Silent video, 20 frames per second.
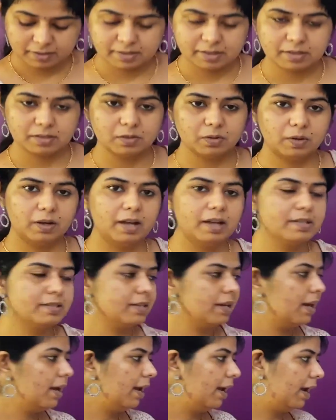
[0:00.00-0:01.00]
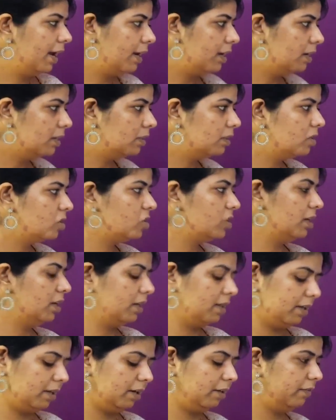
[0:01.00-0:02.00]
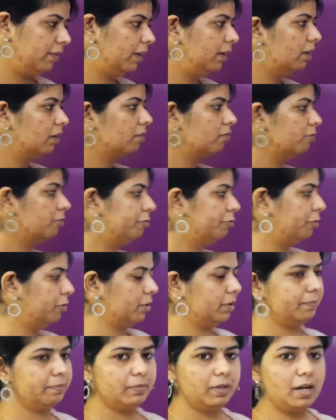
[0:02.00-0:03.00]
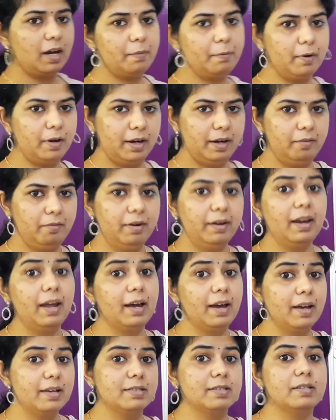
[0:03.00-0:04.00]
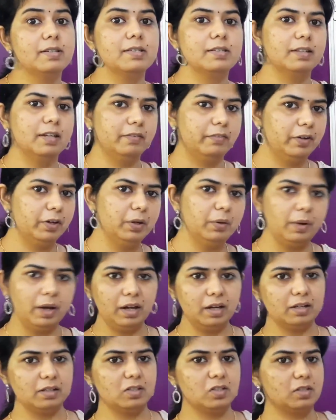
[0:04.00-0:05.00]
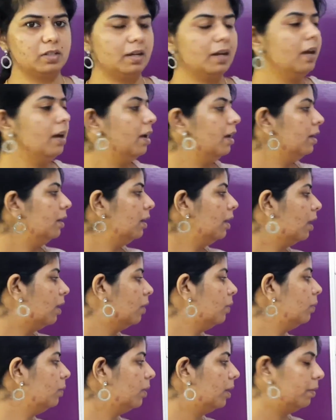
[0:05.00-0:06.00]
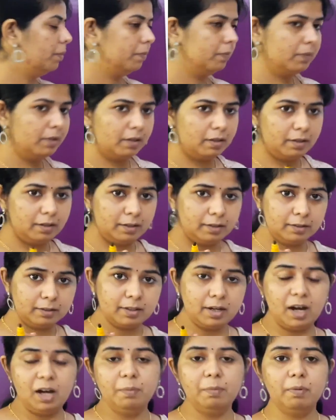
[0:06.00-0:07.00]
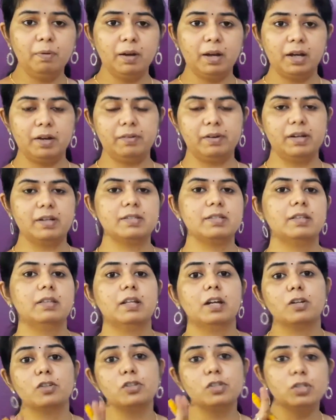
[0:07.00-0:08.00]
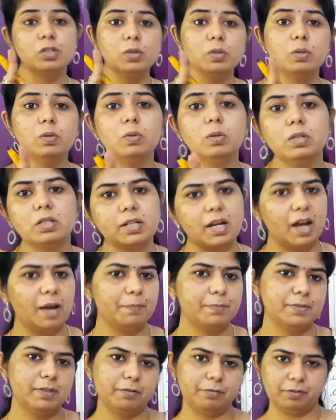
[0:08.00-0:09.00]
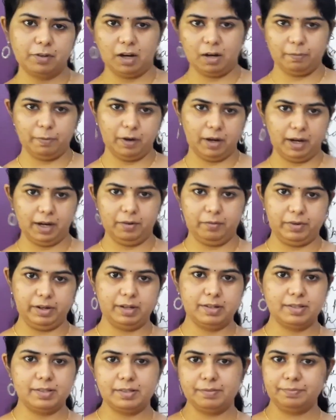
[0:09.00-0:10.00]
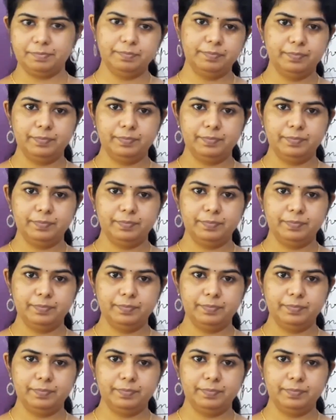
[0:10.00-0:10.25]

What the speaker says: is known as energy giving food. Carbohydrate, as it is giving you energy. Now, carbohydrates, there are two types of carbohydrates.